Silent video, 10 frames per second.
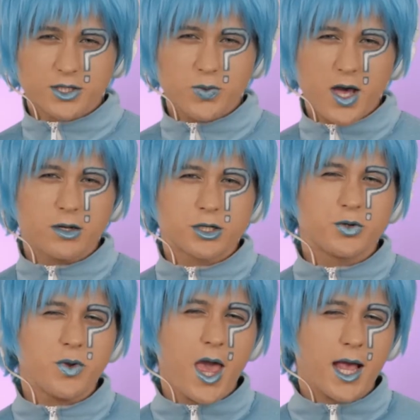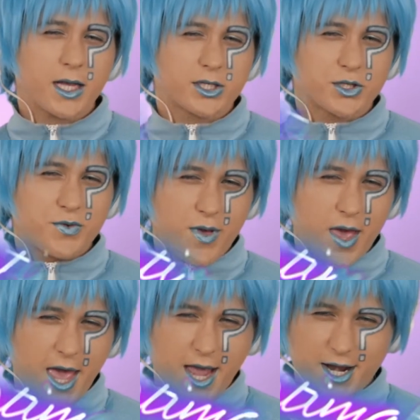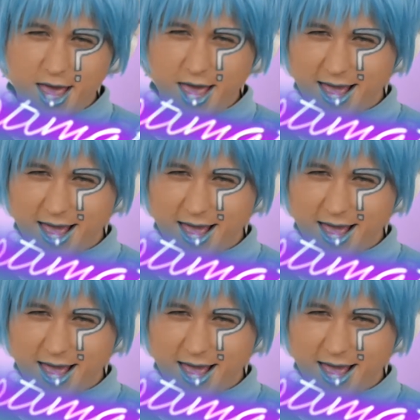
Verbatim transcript: for the YouTube generation. And we've already